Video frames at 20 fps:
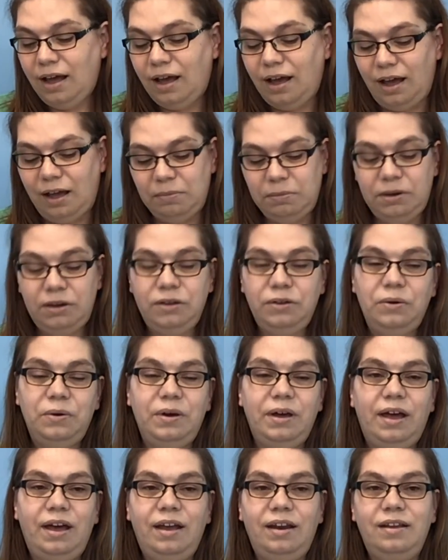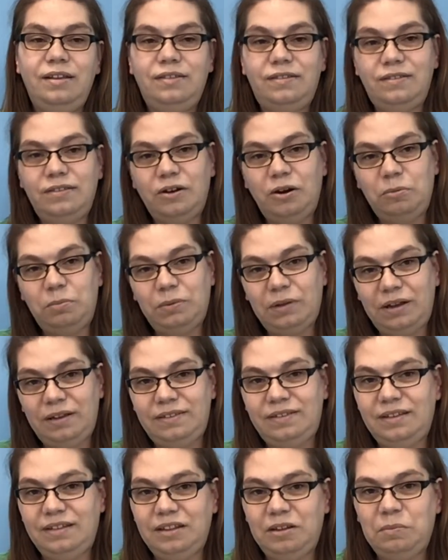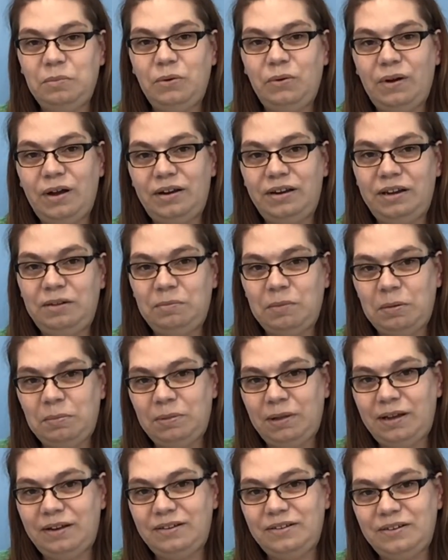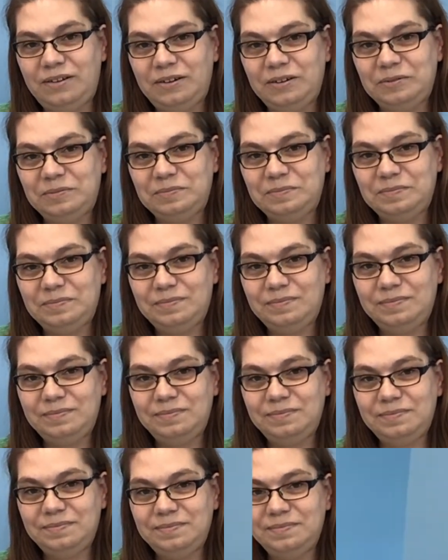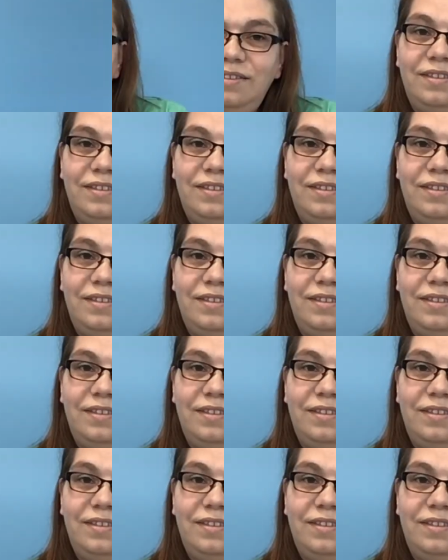I'm going to go ahead and start placing them around in my planter. And this